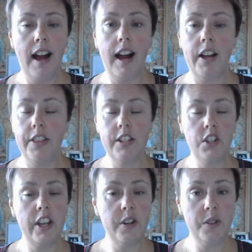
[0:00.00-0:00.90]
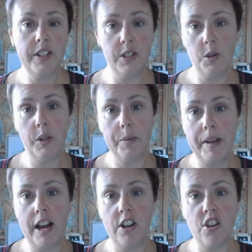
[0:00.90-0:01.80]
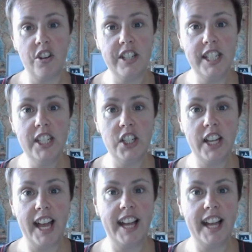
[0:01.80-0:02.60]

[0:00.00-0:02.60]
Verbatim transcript: uh, this channel is all about cross stitch